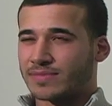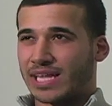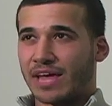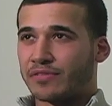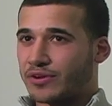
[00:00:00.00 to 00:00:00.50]

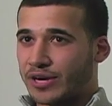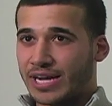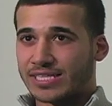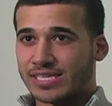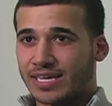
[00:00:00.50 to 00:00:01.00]
11th grade,
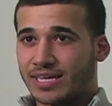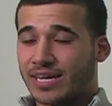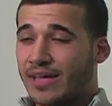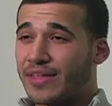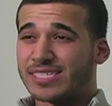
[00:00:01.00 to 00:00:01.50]
I'd say.
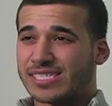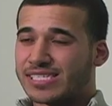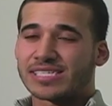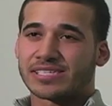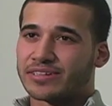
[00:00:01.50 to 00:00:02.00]
And that's a
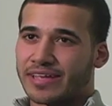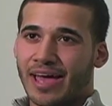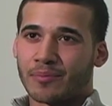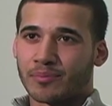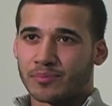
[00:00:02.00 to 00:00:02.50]
6-year
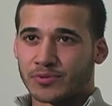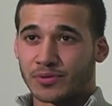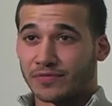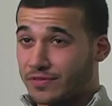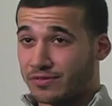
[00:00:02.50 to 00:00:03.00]
gap
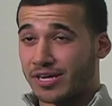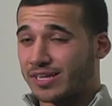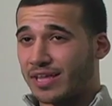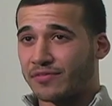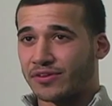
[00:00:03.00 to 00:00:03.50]
between fifth grade and
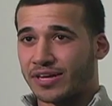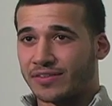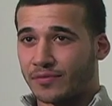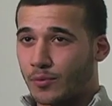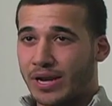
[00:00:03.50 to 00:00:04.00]
11th grade
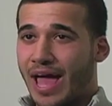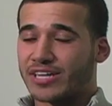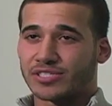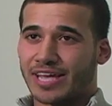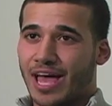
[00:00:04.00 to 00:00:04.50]
from when it
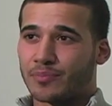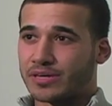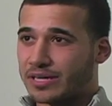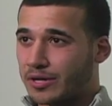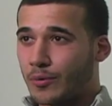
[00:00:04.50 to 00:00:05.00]
actually happened
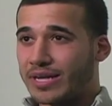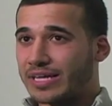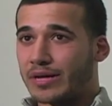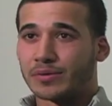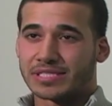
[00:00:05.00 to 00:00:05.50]
and equating
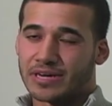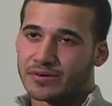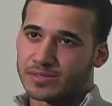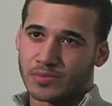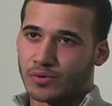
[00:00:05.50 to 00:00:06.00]
it with
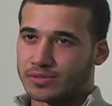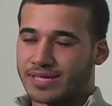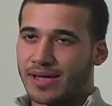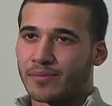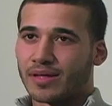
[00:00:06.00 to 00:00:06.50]
terrorism the whole
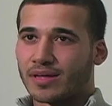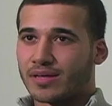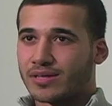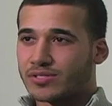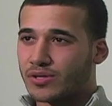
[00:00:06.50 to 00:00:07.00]
time.
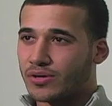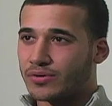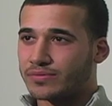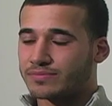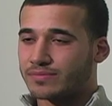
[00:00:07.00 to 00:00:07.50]

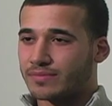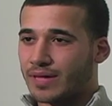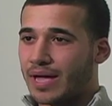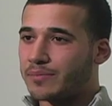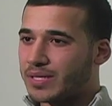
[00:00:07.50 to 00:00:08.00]
So,
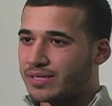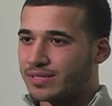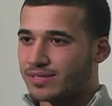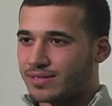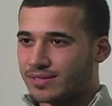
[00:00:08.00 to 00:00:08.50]
I
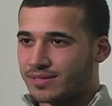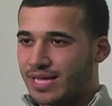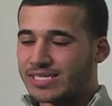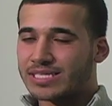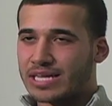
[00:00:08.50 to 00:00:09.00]
mean,
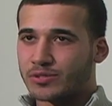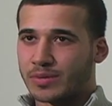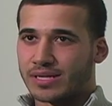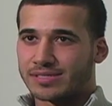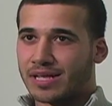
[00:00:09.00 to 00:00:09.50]
that's a detriment
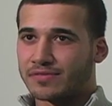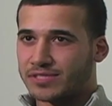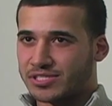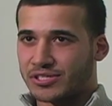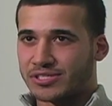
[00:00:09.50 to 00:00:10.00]
in itself.
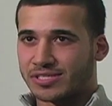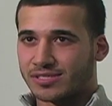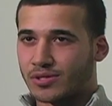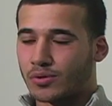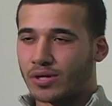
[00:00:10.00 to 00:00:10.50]
6 years is
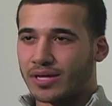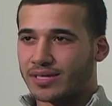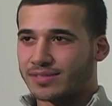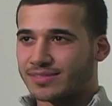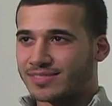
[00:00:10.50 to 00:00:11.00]
no,
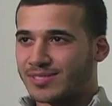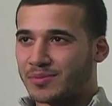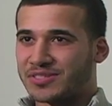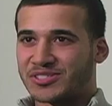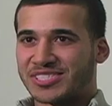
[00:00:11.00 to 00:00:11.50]

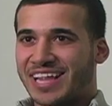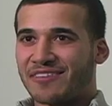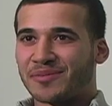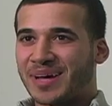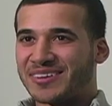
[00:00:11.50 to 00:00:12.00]
something to just laugh
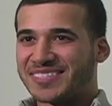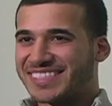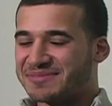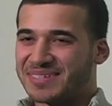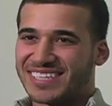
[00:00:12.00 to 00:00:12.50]
about,
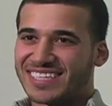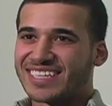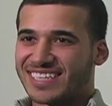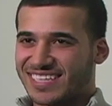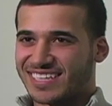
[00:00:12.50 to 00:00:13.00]
but
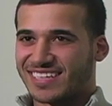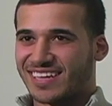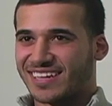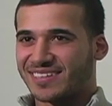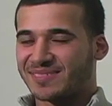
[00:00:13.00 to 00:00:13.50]

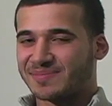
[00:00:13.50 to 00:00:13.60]
yeah.